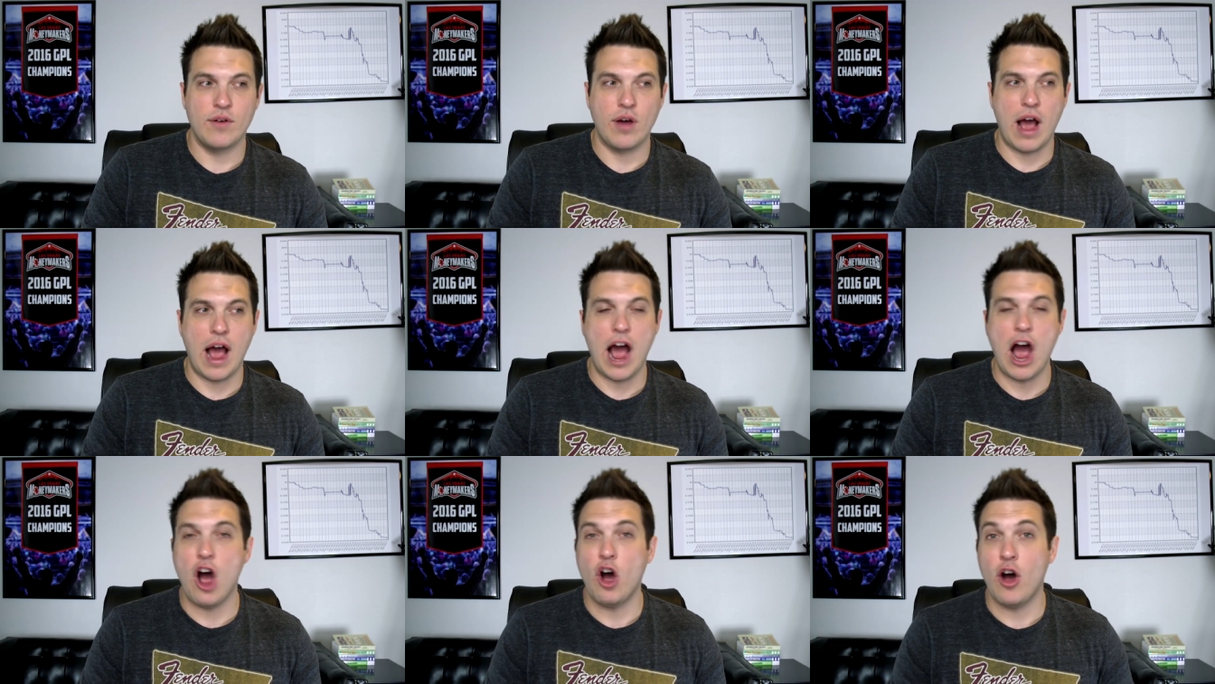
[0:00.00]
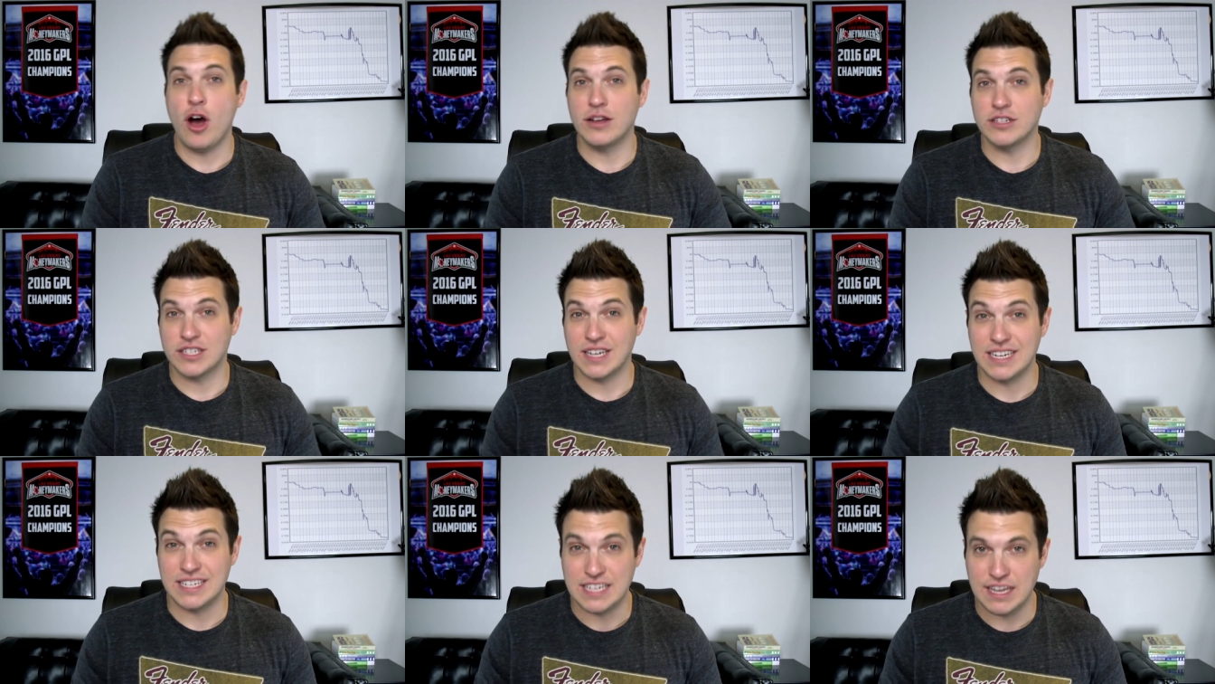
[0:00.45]
how I
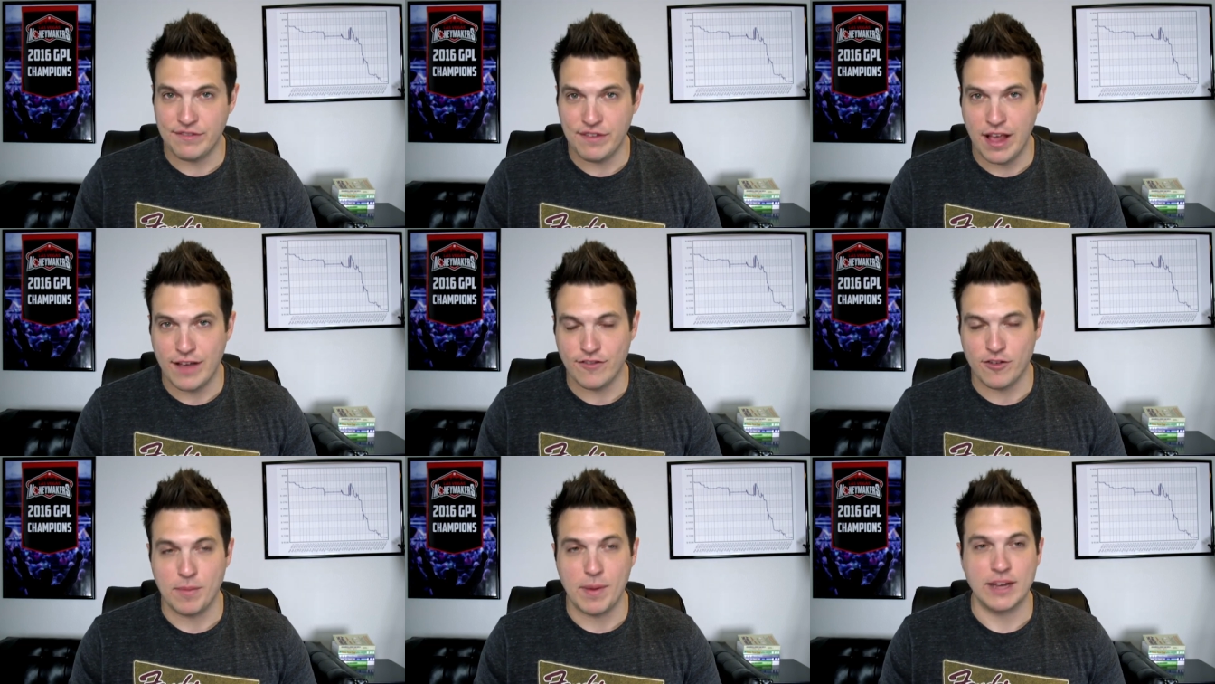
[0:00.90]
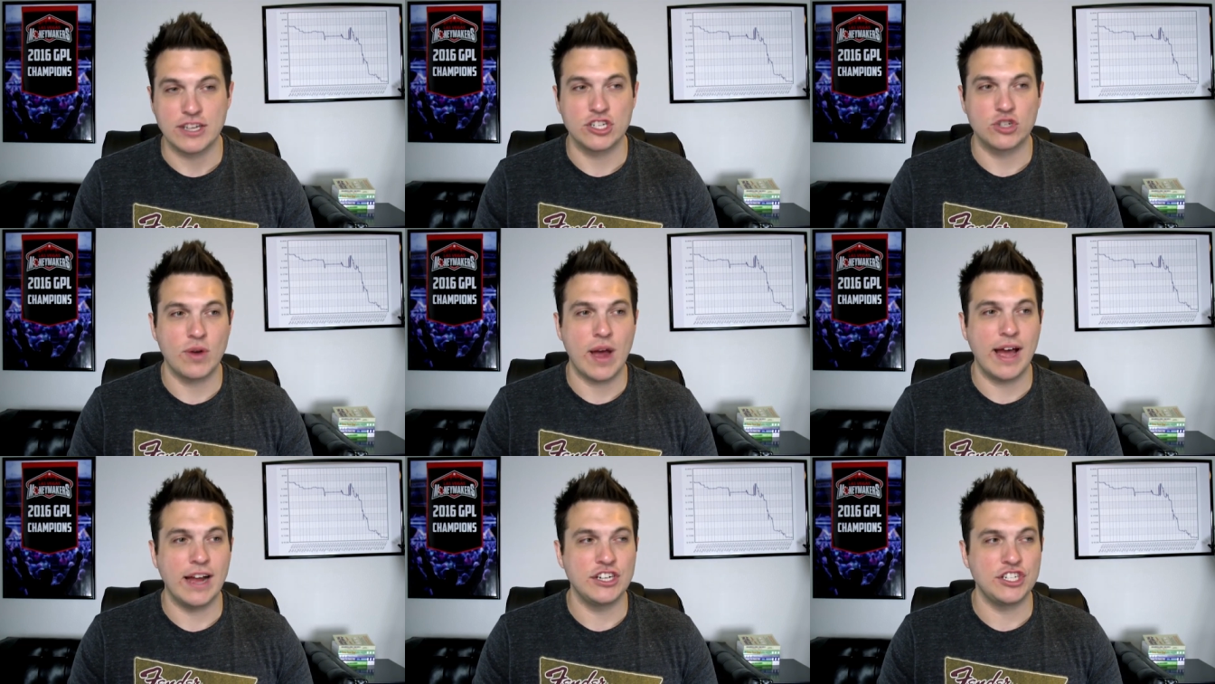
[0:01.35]
was going to deviate from my
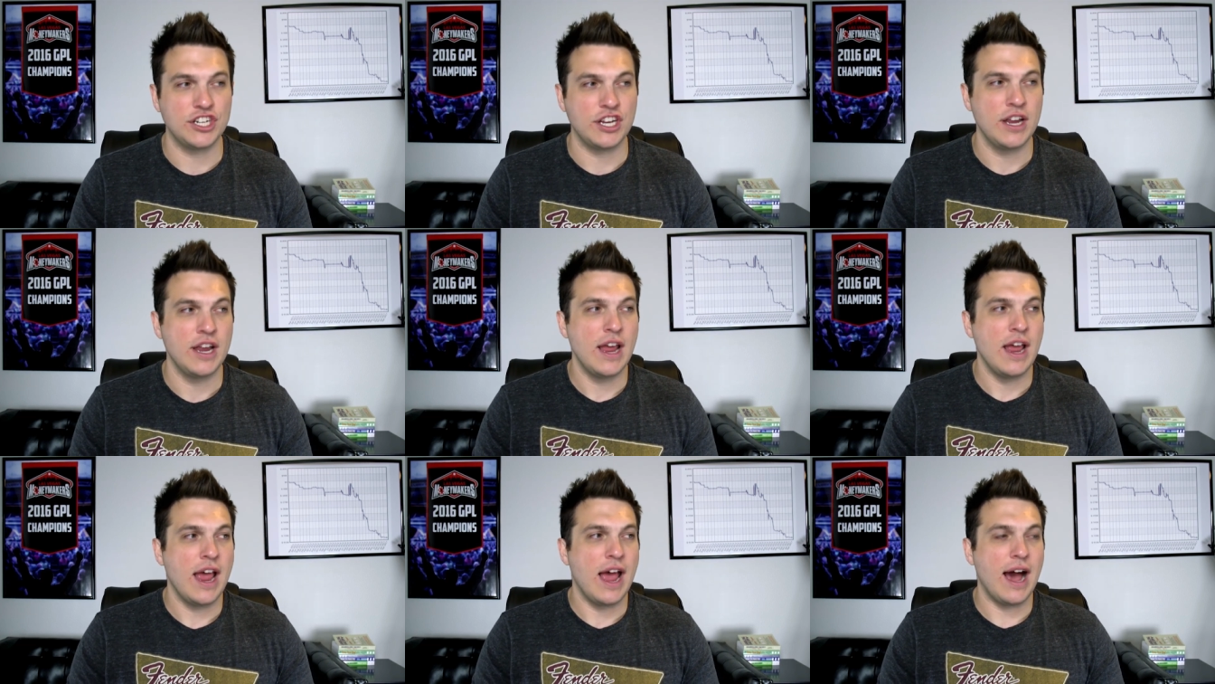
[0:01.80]
strategy,